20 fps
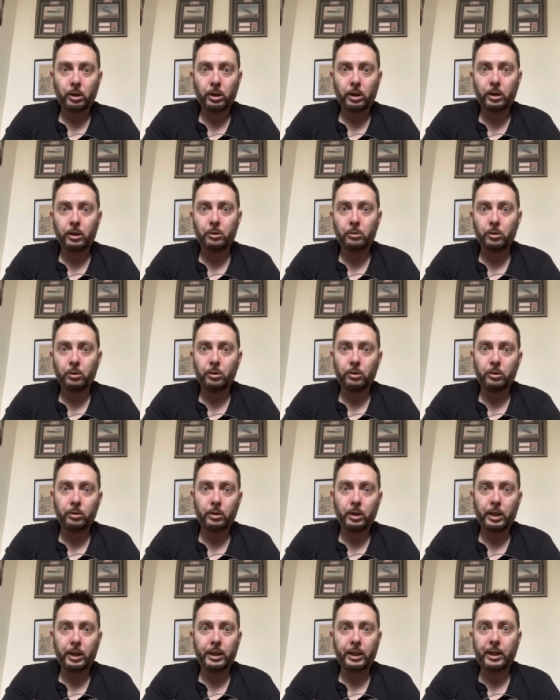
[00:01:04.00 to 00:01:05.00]
uh,
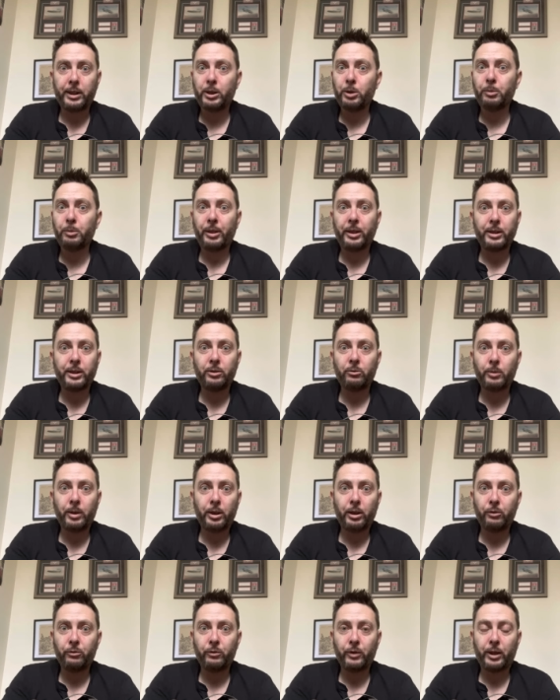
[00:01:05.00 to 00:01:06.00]
expensive
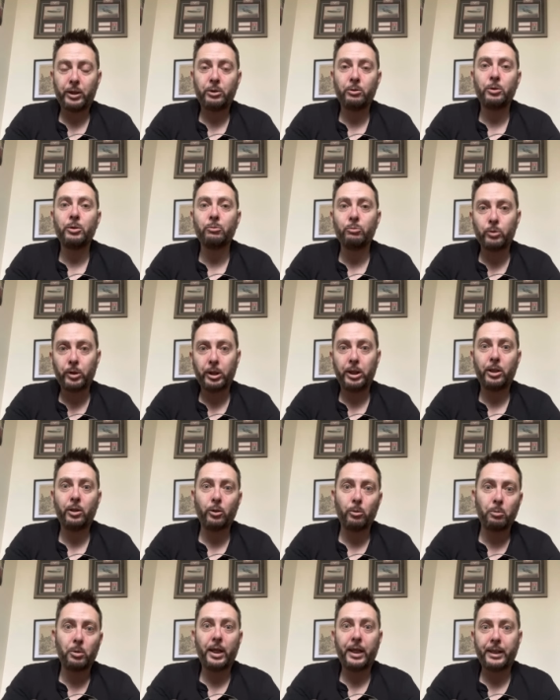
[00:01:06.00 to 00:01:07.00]
manufacturers have really got a
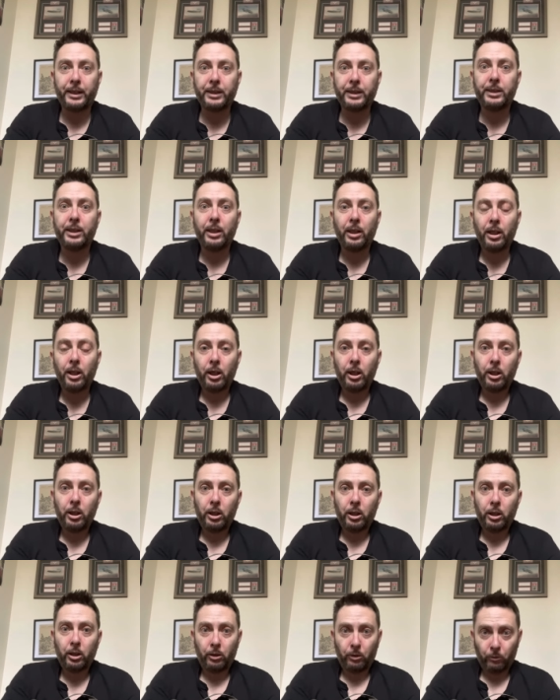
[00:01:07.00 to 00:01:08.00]
place
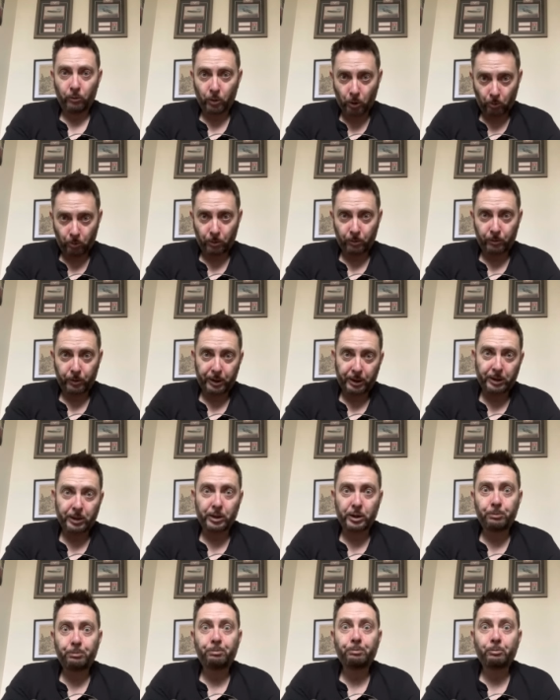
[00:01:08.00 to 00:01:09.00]
for a couple of
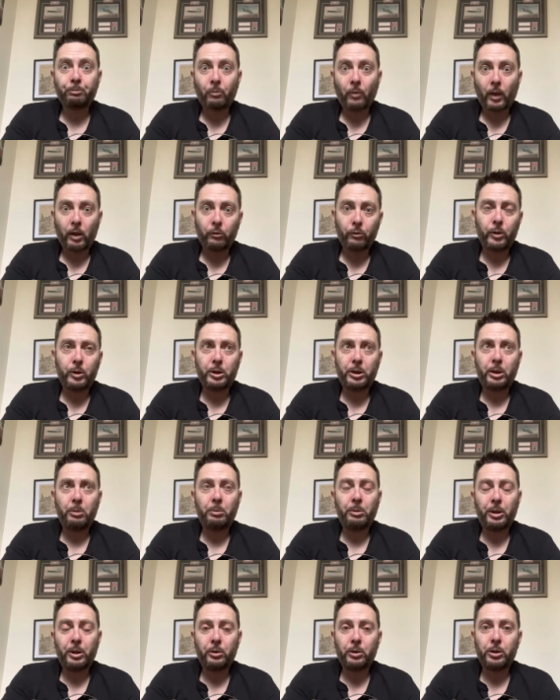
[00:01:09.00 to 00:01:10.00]
reasons. Firstly,
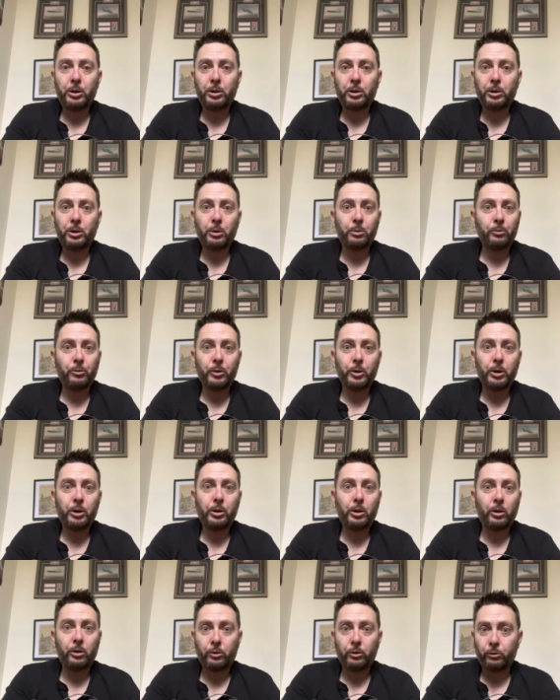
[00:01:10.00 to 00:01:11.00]
because some of us
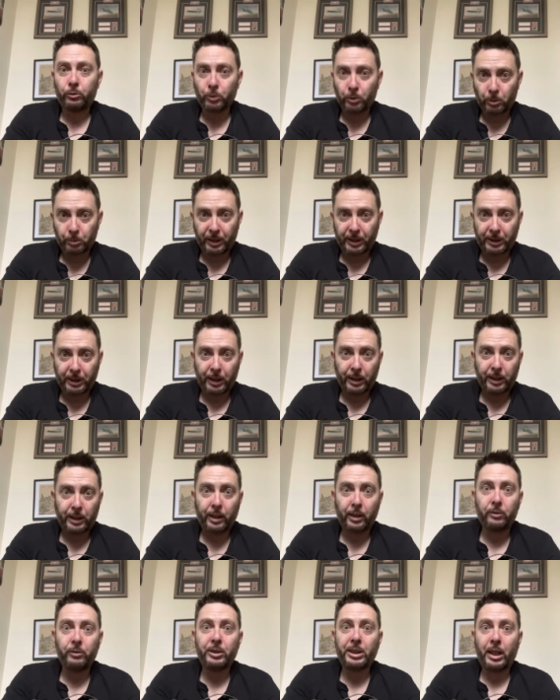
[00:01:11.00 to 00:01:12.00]
can't afford the best kit that
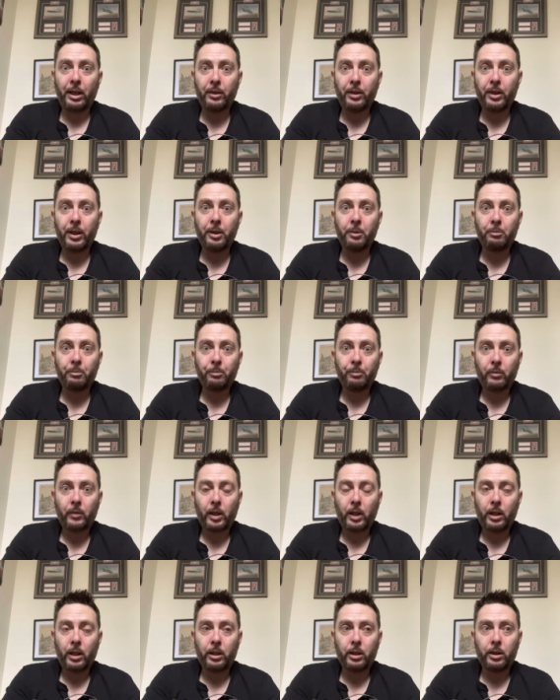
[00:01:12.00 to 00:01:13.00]
there is out there.
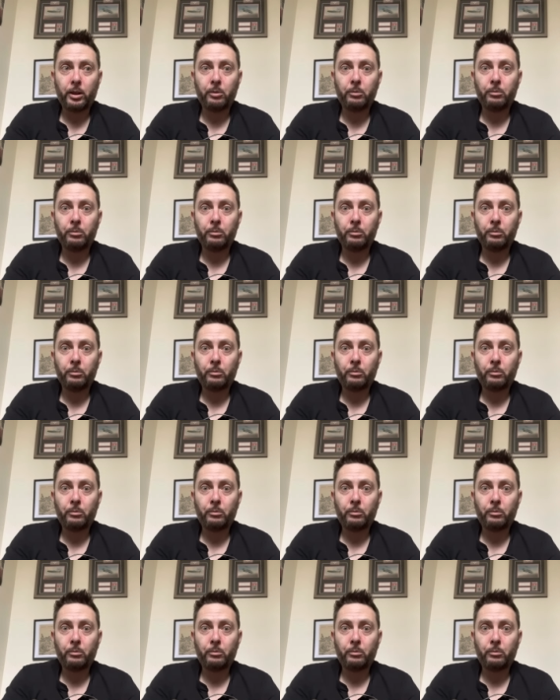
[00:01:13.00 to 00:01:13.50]
Um,